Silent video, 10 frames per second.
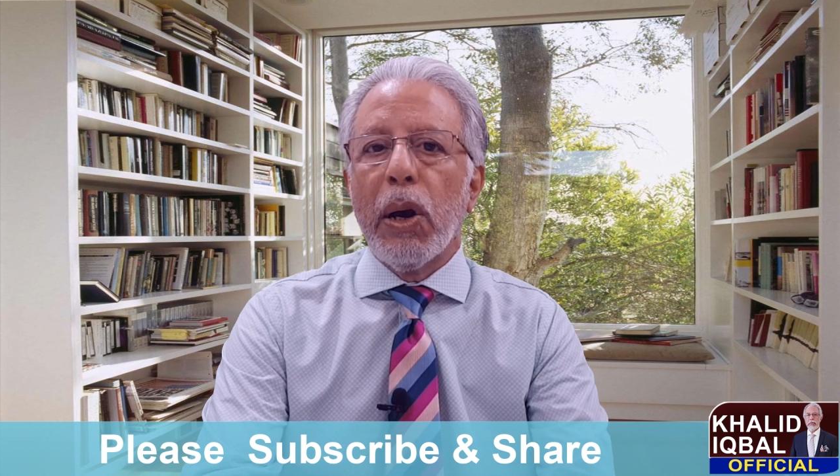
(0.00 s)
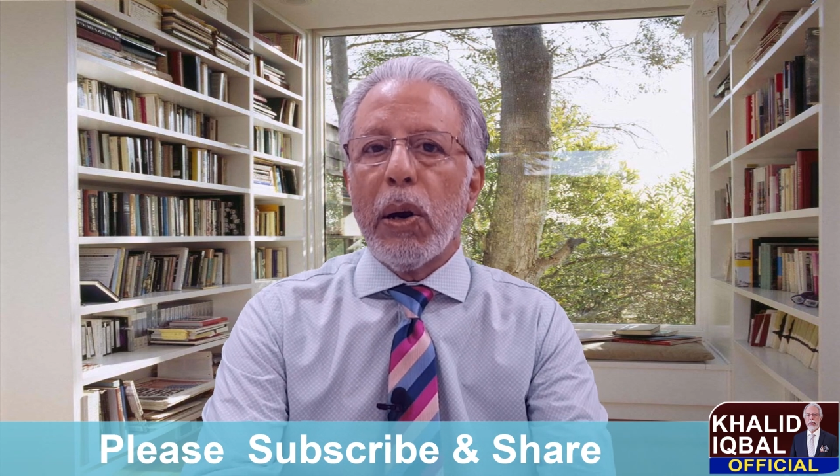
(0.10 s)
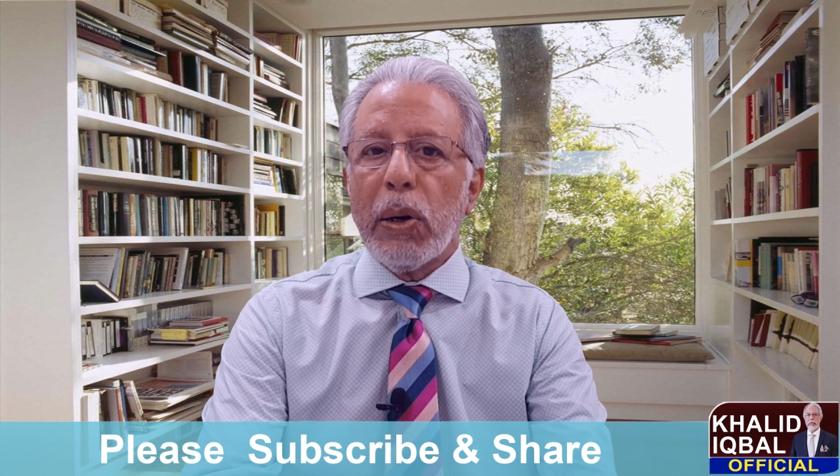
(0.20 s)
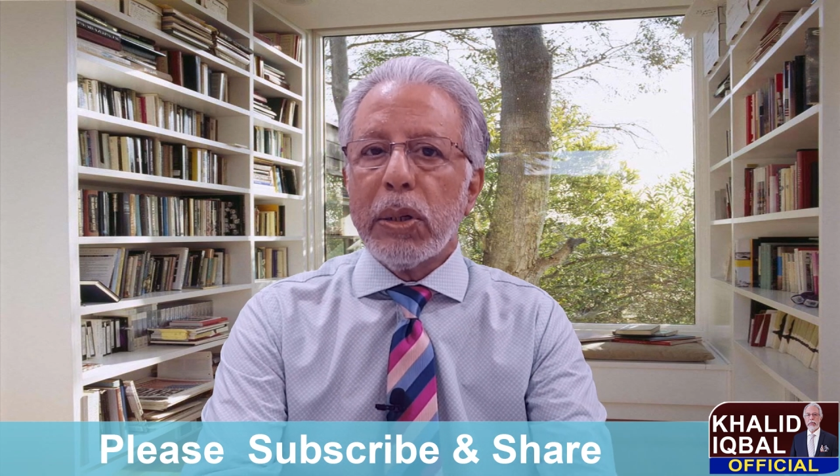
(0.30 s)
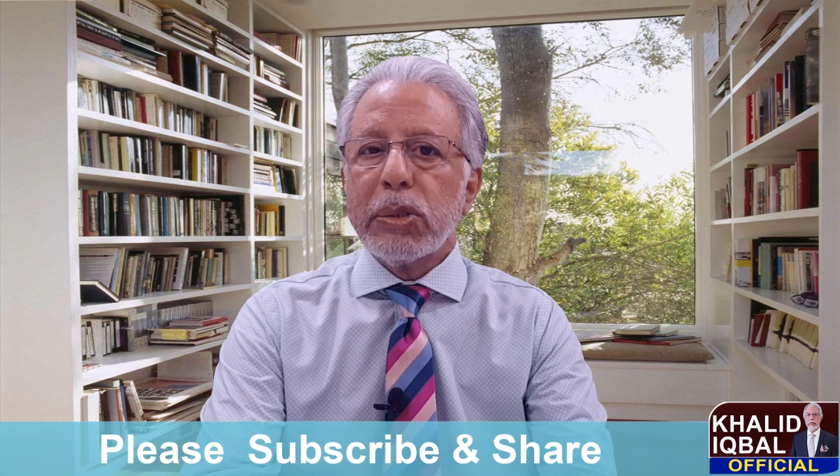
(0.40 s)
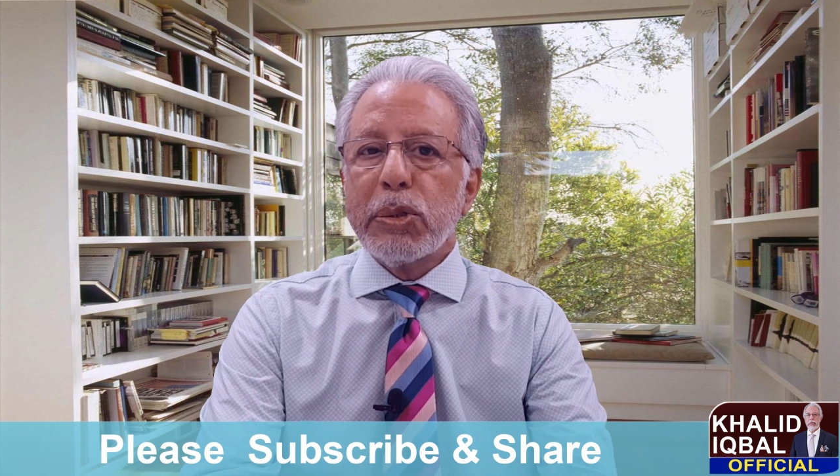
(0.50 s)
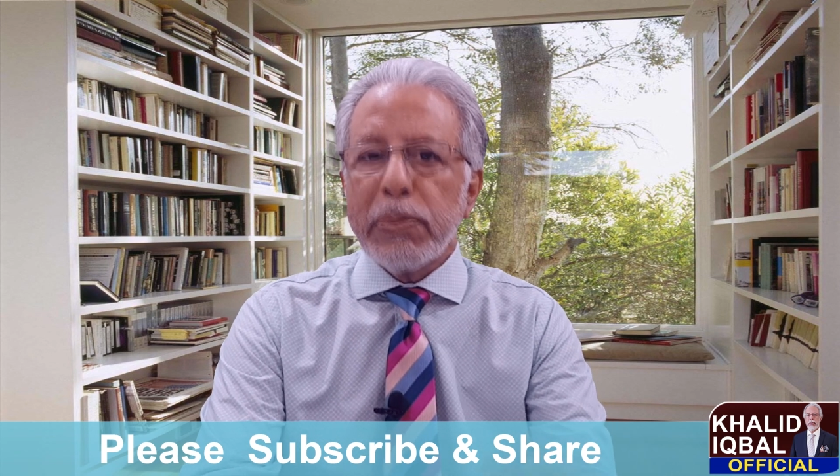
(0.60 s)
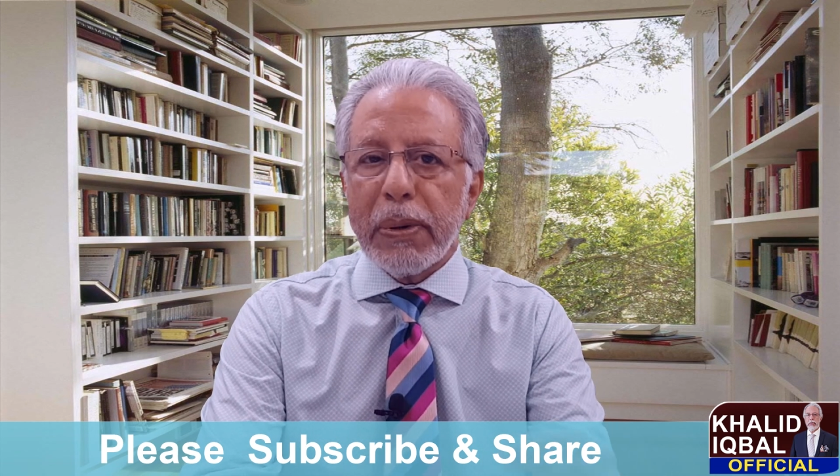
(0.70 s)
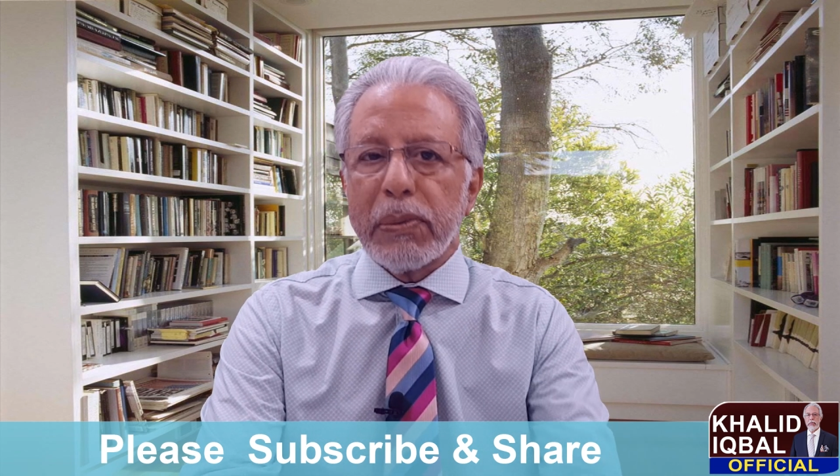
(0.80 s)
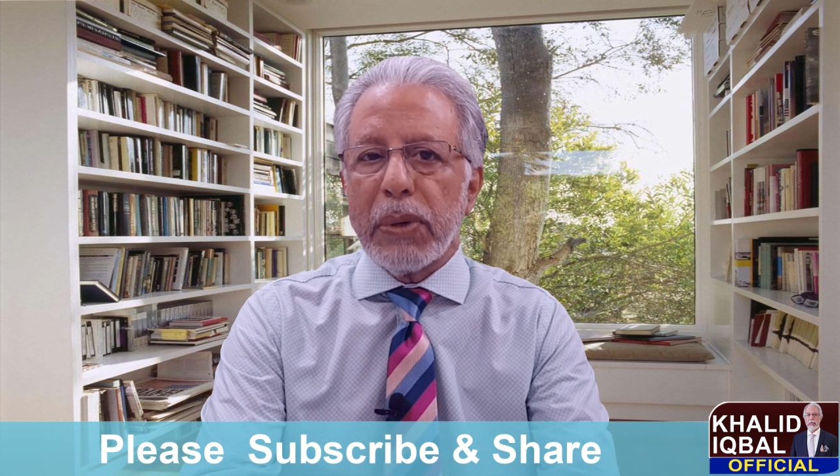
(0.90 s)
or
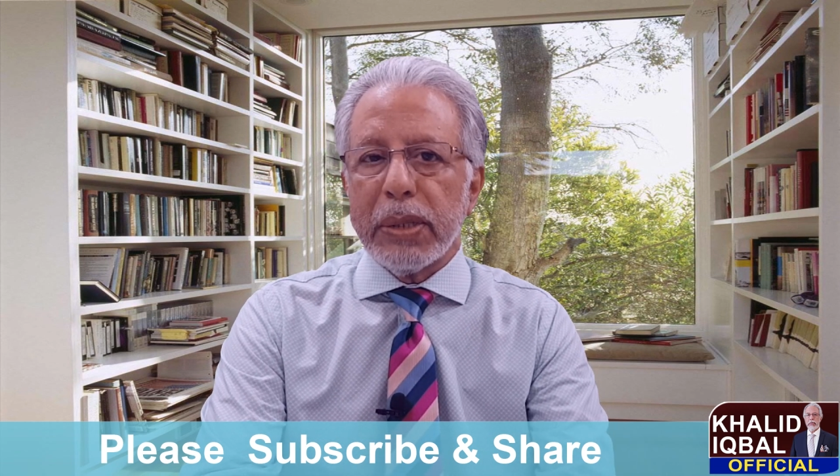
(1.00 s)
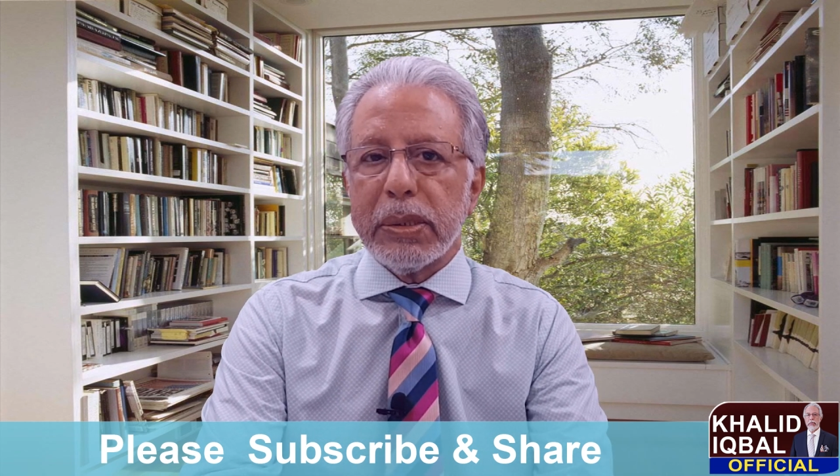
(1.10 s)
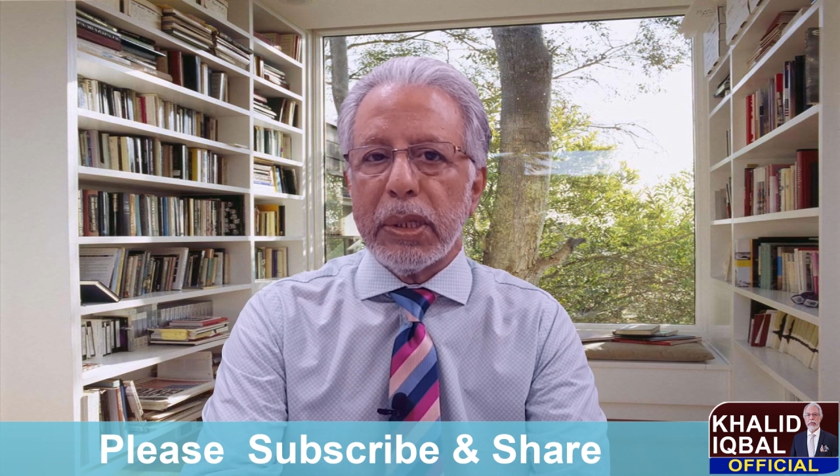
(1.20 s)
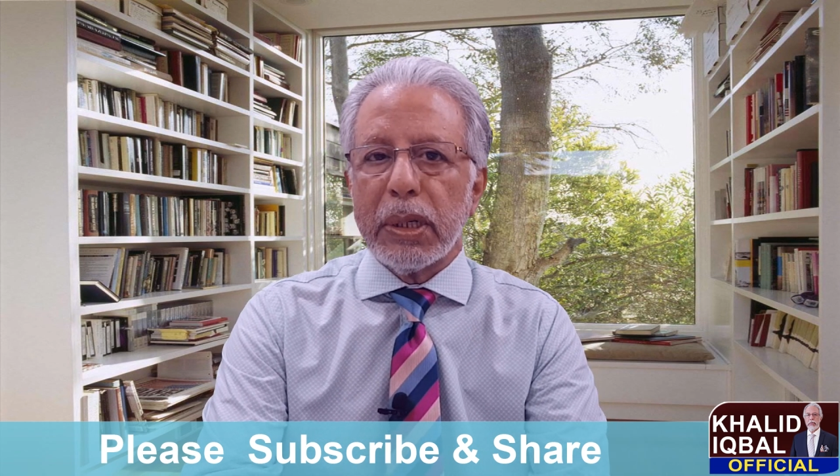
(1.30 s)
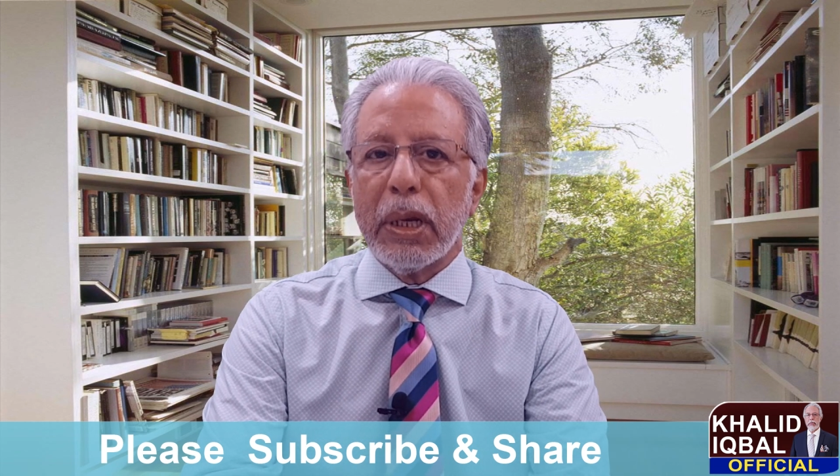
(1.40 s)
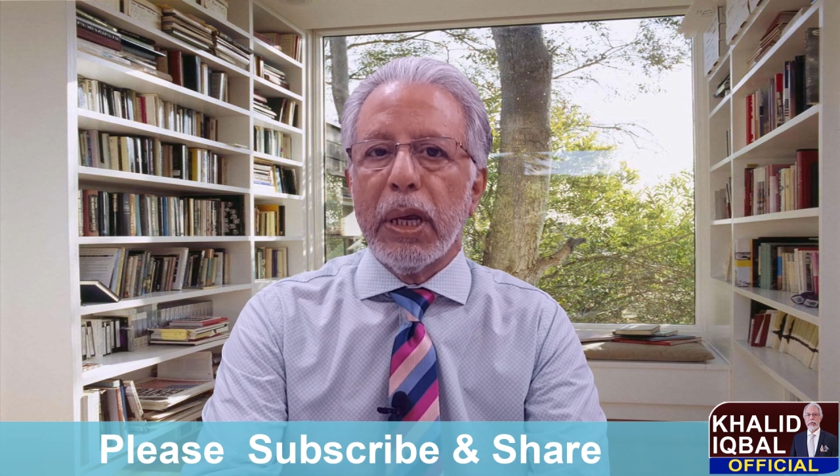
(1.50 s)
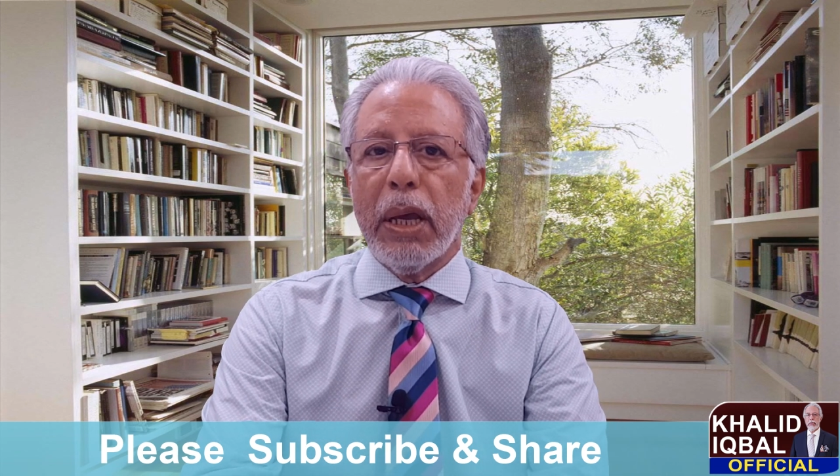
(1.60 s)
supervising